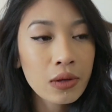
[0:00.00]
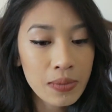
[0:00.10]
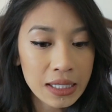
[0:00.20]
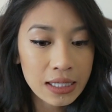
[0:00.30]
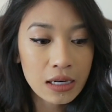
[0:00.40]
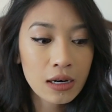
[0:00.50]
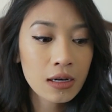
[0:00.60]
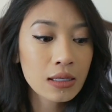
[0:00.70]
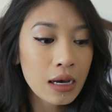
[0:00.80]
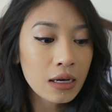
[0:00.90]
My
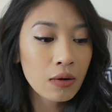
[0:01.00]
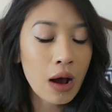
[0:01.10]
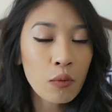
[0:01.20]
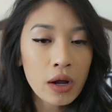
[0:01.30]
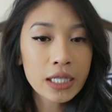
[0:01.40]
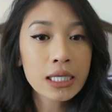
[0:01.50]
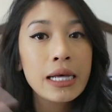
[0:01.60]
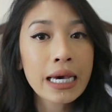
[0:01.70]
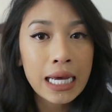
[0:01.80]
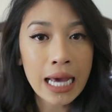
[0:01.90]
stickers, I want it to
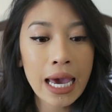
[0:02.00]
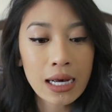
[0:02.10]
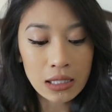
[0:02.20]
like enhance